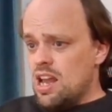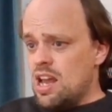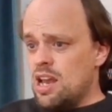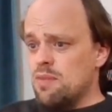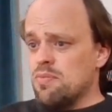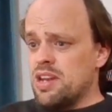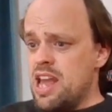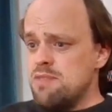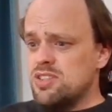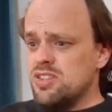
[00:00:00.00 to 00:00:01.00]
The
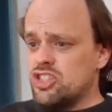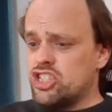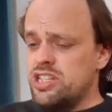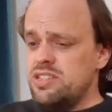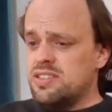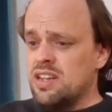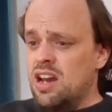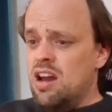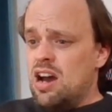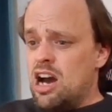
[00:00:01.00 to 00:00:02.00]
names of the sheets
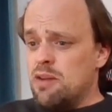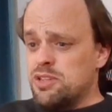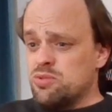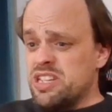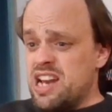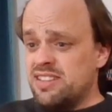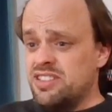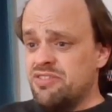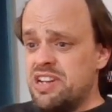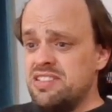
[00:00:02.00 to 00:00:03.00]
are between
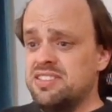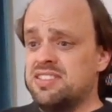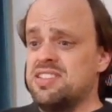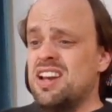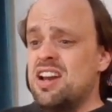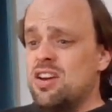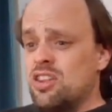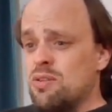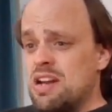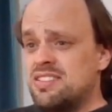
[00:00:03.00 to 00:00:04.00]
asterisks,
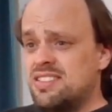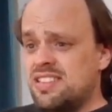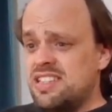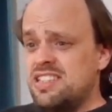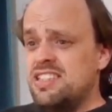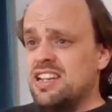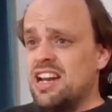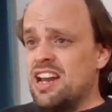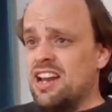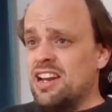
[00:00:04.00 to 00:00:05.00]
though I see,
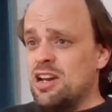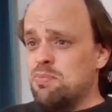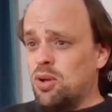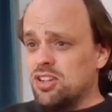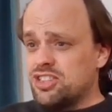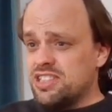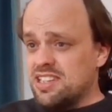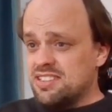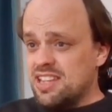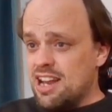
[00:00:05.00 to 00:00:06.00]
apologies,
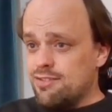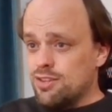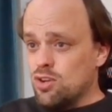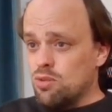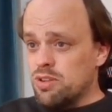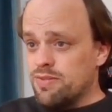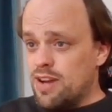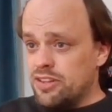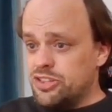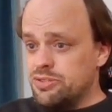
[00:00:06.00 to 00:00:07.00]
I see I forgot with
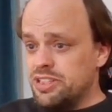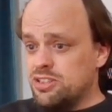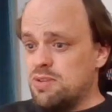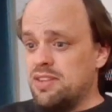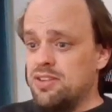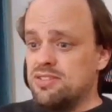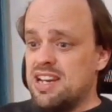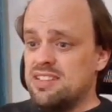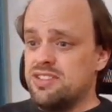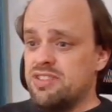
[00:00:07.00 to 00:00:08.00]
fine-tuning to add those
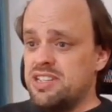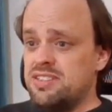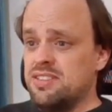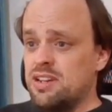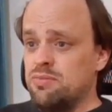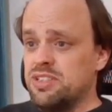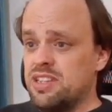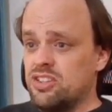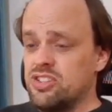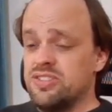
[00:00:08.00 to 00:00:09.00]
asterisks and with
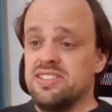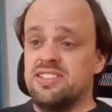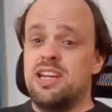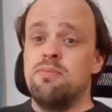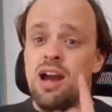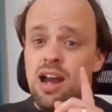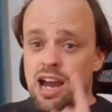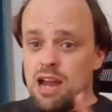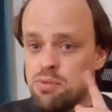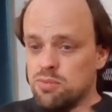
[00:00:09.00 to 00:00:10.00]
sections to skip.
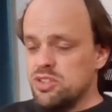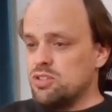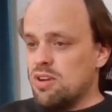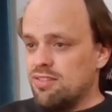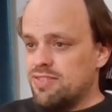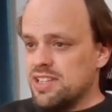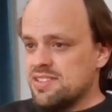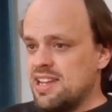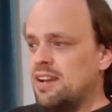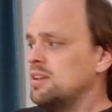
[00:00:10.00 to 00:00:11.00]
I promise you I'll
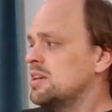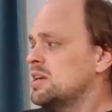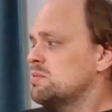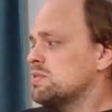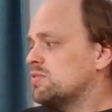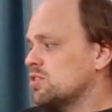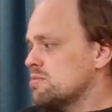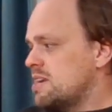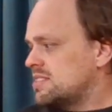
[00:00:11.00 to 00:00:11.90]
fix that before the